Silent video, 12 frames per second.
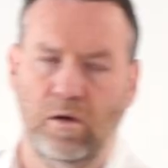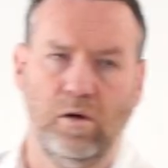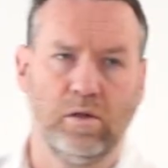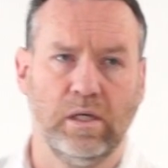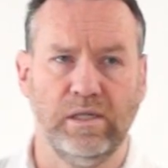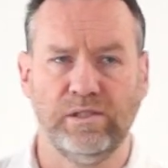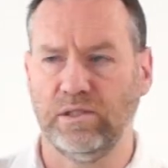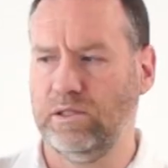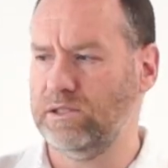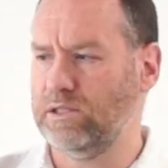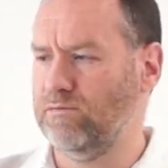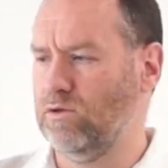Okay, so
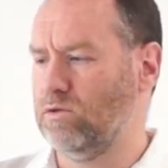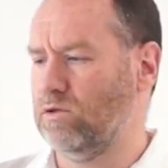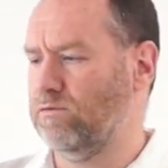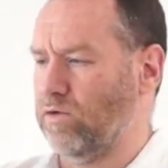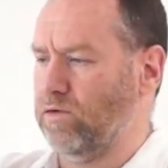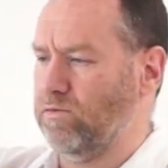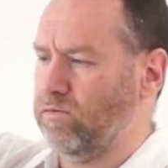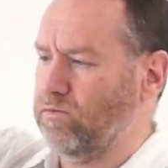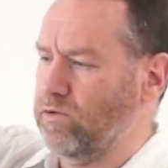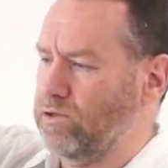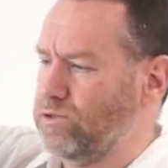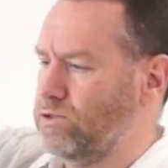let's have a look at the front of it
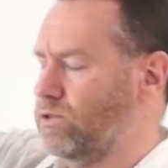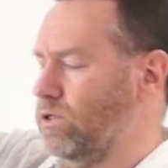first.